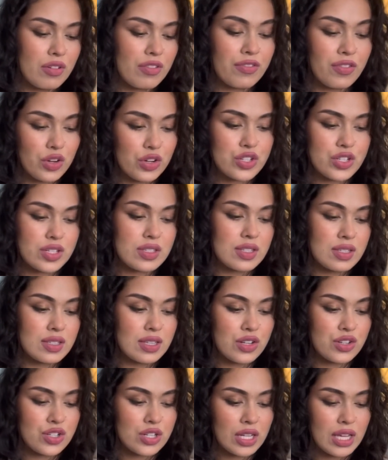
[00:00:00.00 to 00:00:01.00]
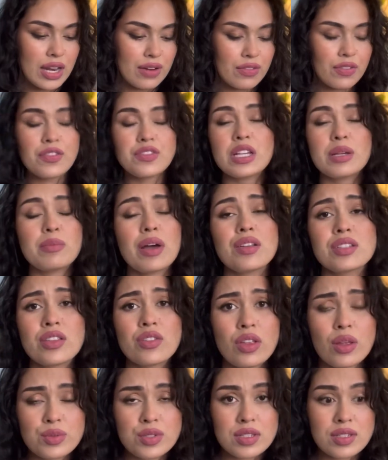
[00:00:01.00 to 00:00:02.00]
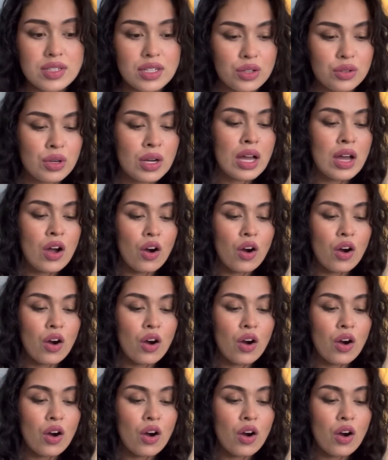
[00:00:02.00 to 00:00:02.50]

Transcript: functions essentially. And for £15, I thought that was a steal.